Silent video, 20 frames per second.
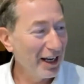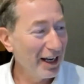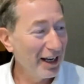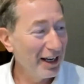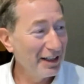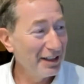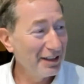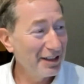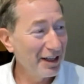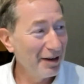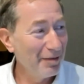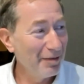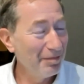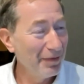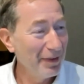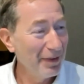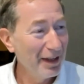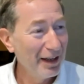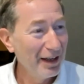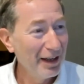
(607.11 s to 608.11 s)
And
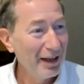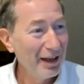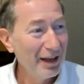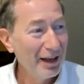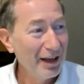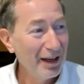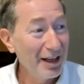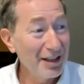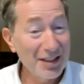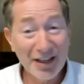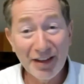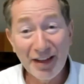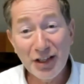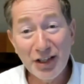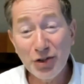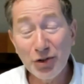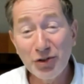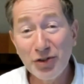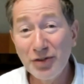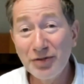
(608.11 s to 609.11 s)
so they
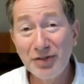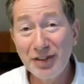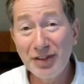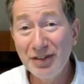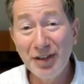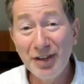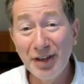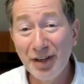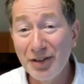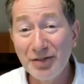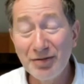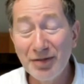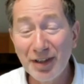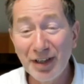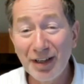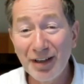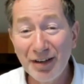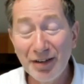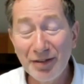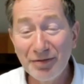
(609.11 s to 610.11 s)
sort of,
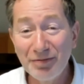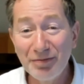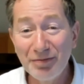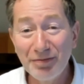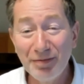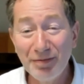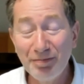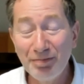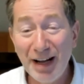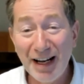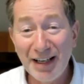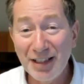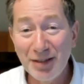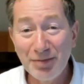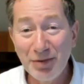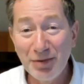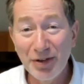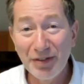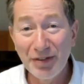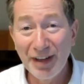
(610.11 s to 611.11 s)
kind of patted
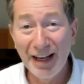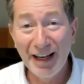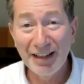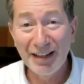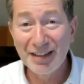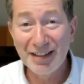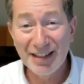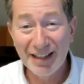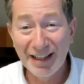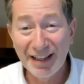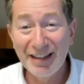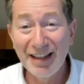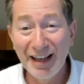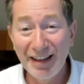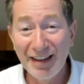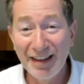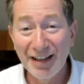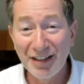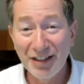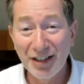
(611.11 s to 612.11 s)
me on the head and said,
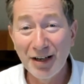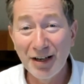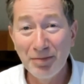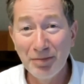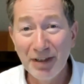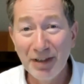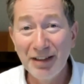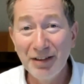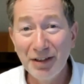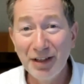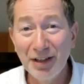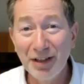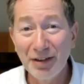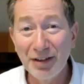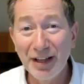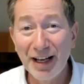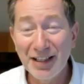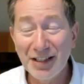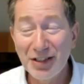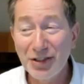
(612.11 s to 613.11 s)
there, Jeremy,
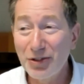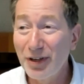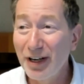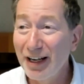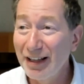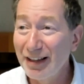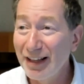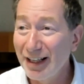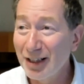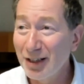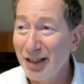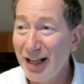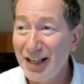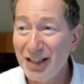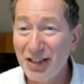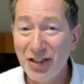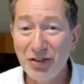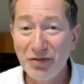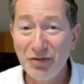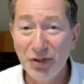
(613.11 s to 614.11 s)
that's great.
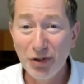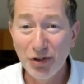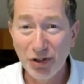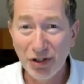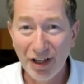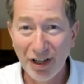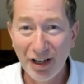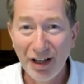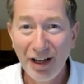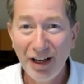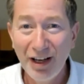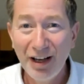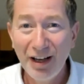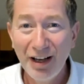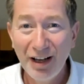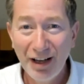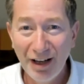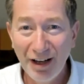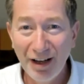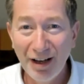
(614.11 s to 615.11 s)
That's the future.
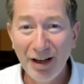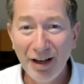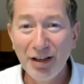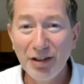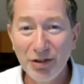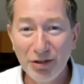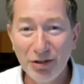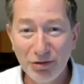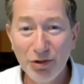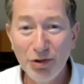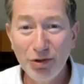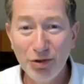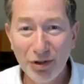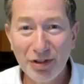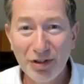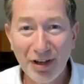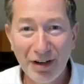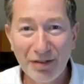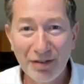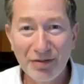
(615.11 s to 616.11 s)
You
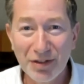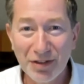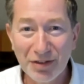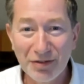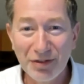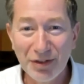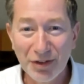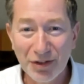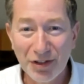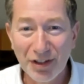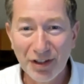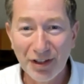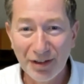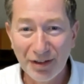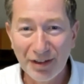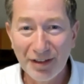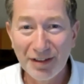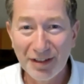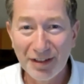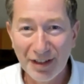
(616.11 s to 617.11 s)
look after the future,
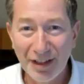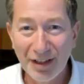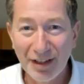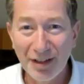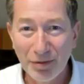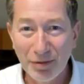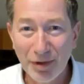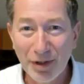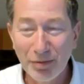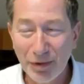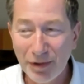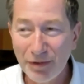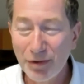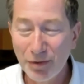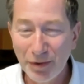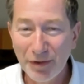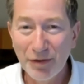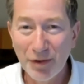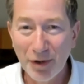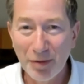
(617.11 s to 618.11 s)
and
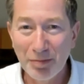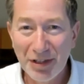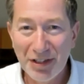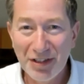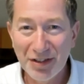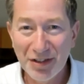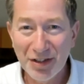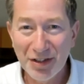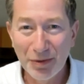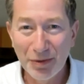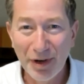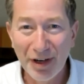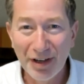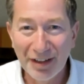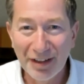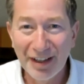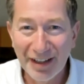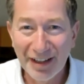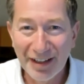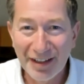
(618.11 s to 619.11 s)
we've got a business to run
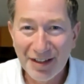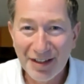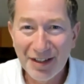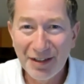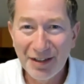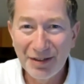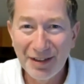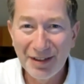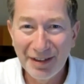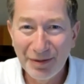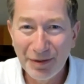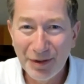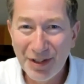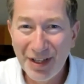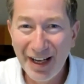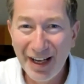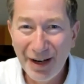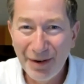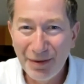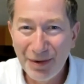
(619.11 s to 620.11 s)
here. So
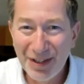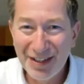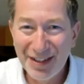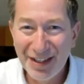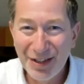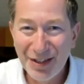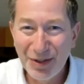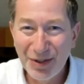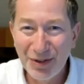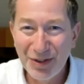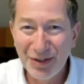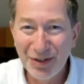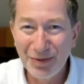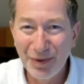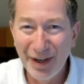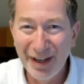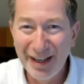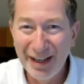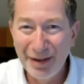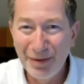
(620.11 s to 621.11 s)
that was the sort of
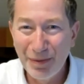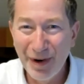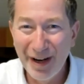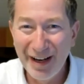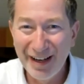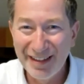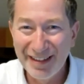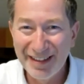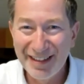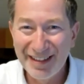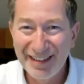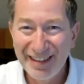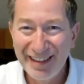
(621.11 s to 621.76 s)
way it went.